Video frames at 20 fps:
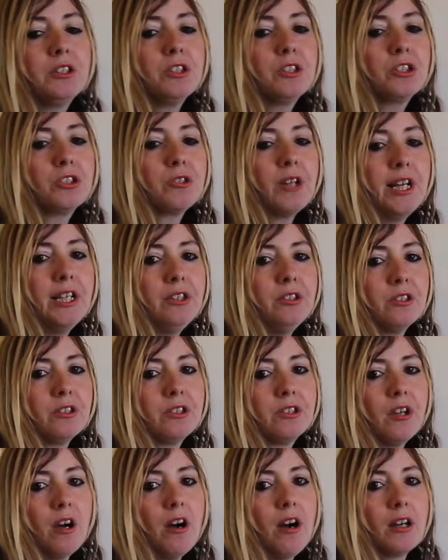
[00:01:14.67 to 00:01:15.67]
to train
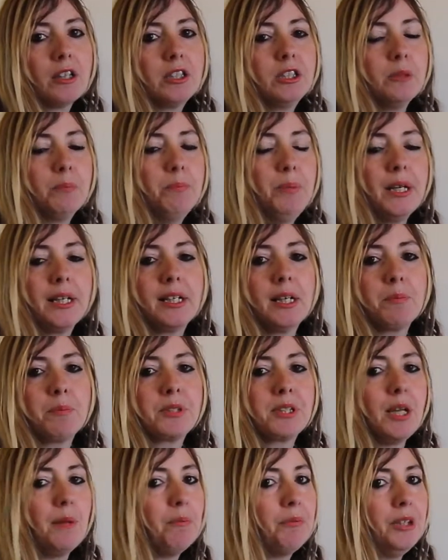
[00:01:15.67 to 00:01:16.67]
your dog to pick up
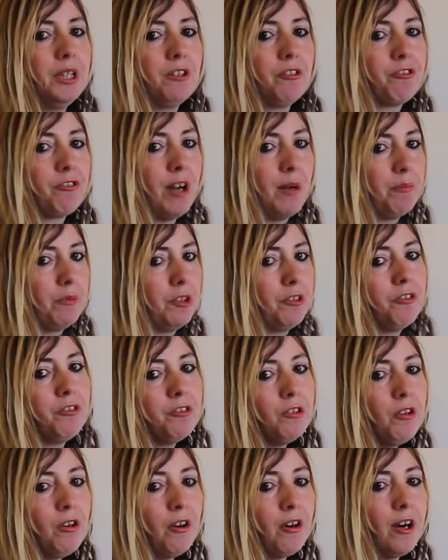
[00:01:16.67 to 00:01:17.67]
something from the
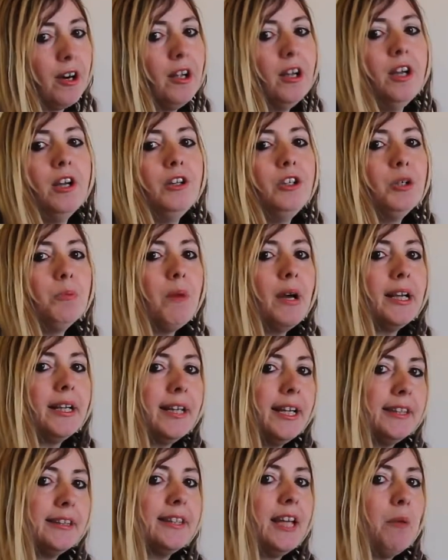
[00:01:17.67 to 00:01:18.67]
floor, you might
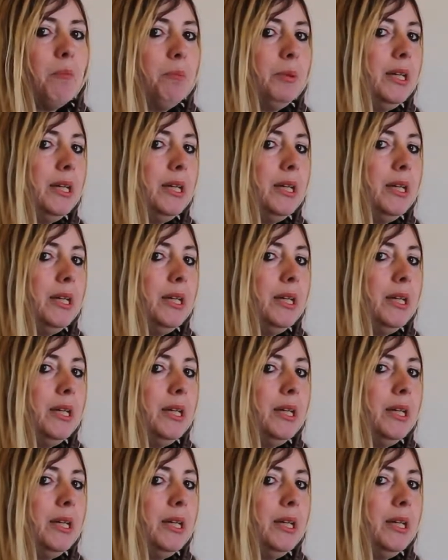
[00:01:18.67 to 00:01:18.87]
get that